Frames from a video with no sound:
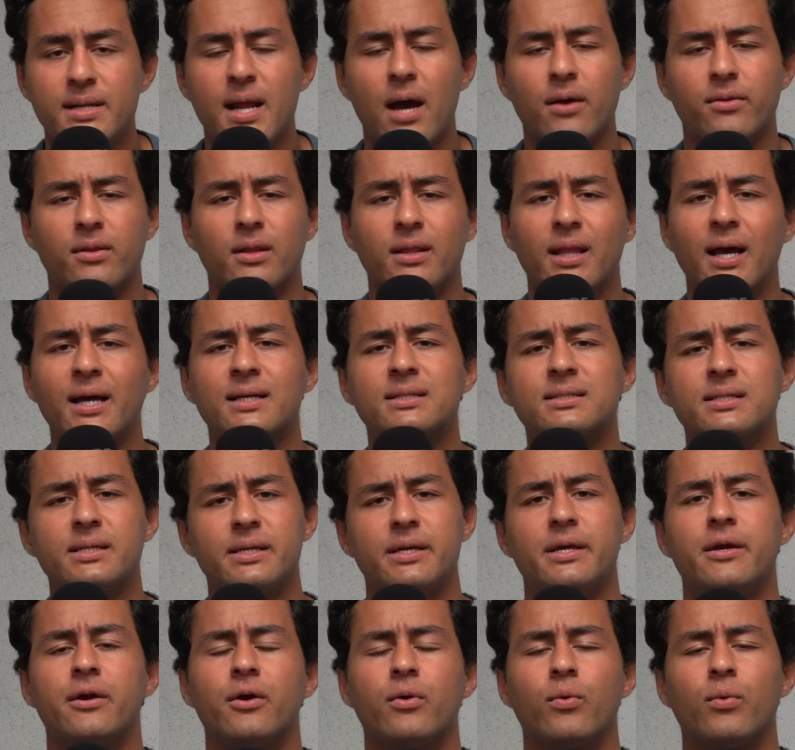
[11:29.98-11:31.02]
Now the last thing
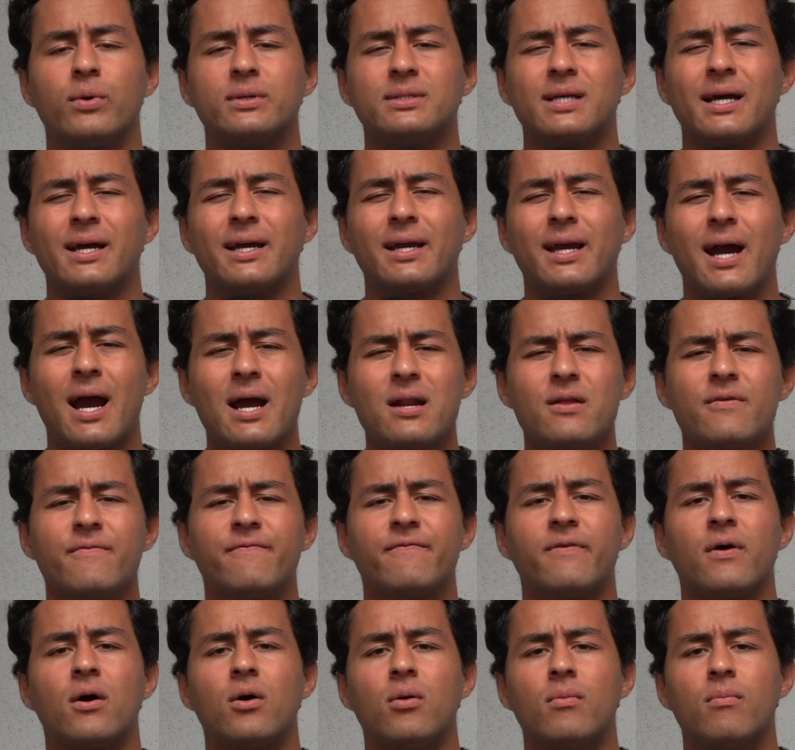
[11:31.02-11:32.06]
here was I kind of
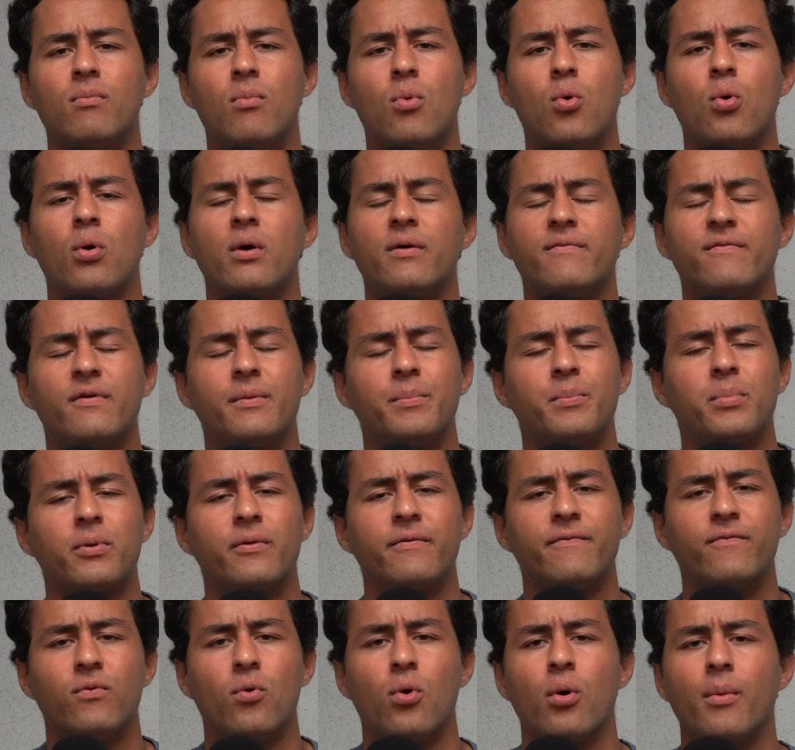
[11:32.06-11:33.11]
felt more of a
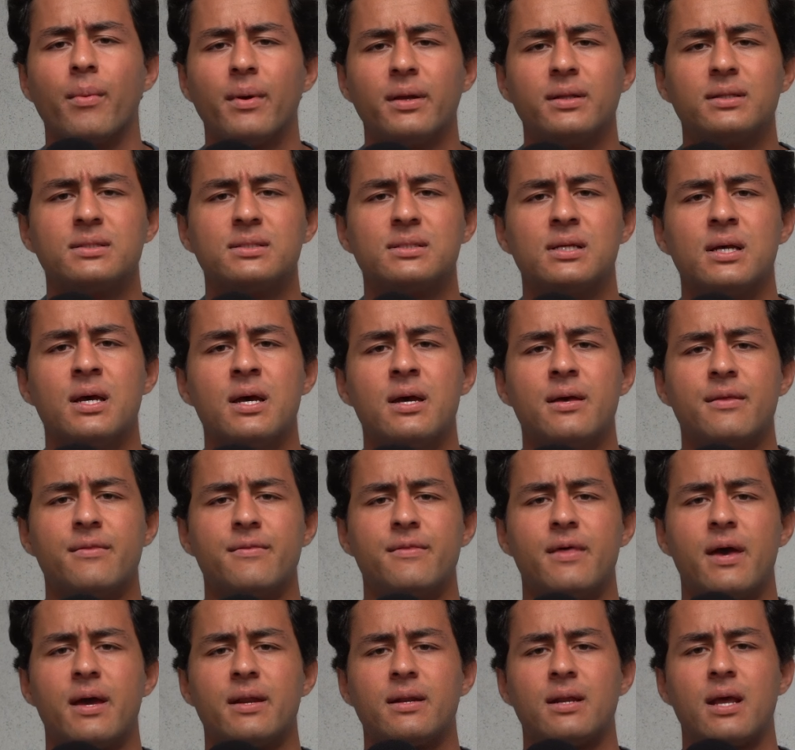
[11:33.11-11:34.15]
performance
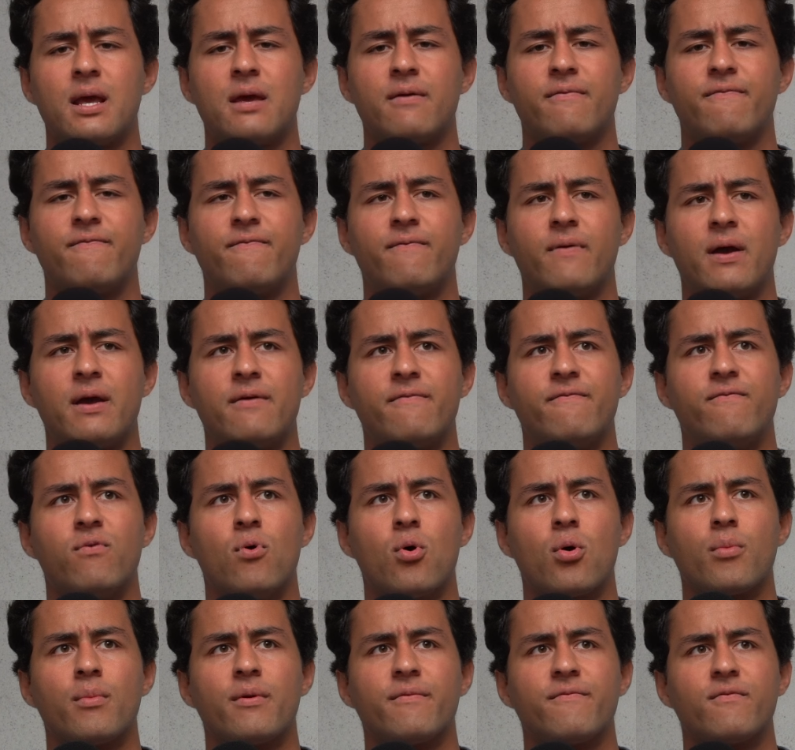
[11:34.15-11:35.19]
than a, a
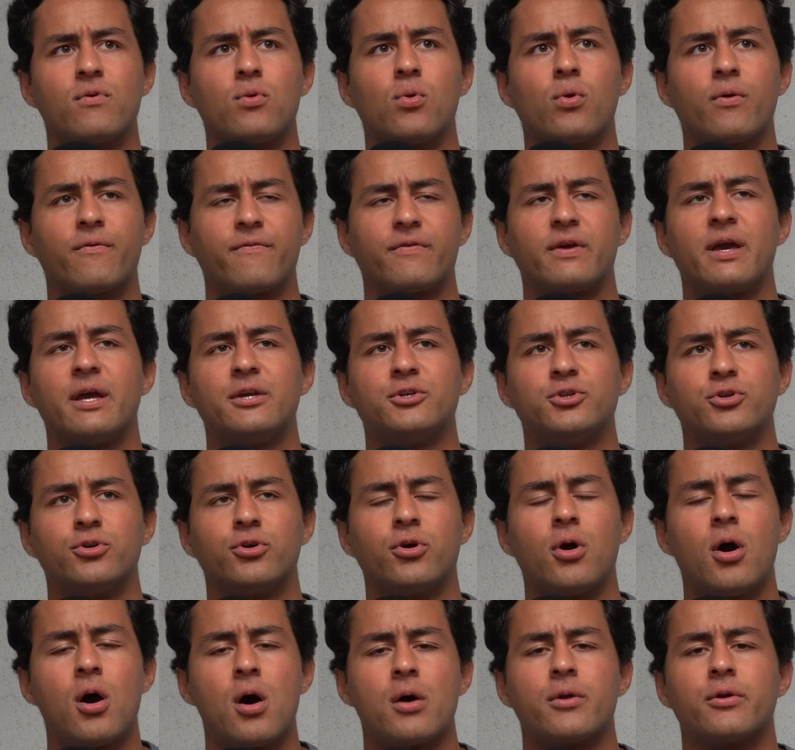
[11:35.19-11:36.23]
form of glorification
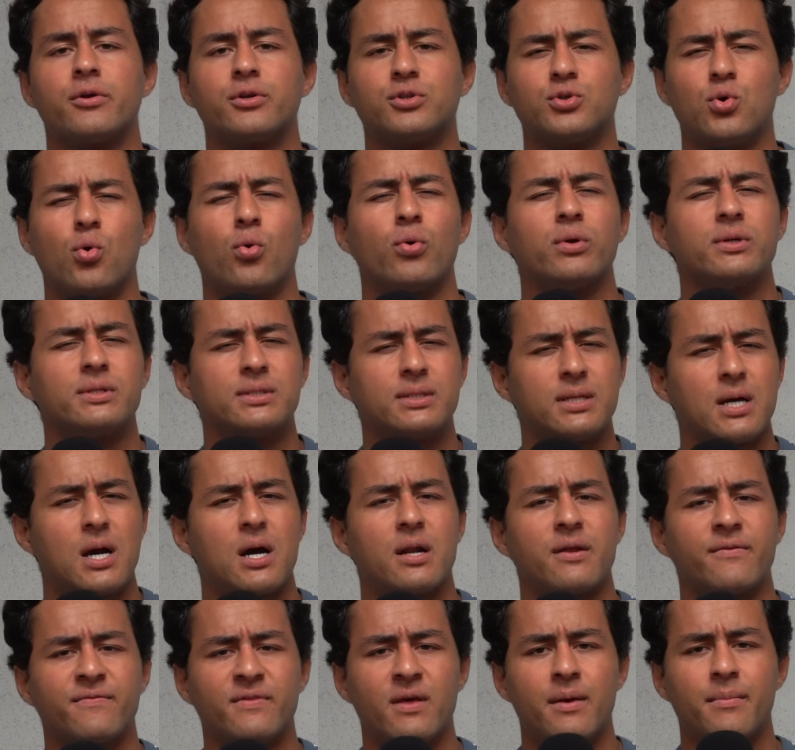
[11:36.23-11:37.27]
or honor towards
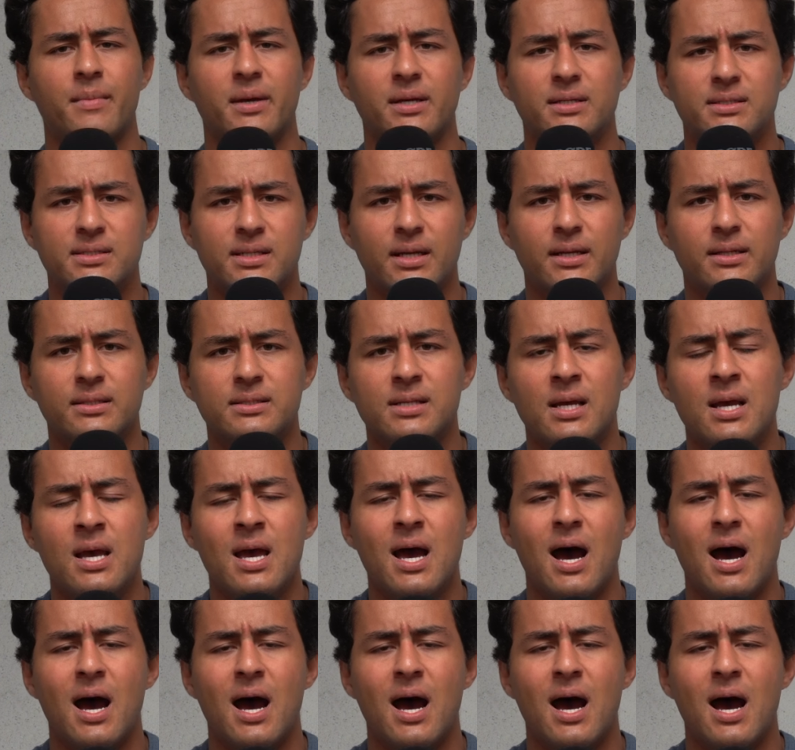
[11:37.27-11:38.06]
God, if that makes sense.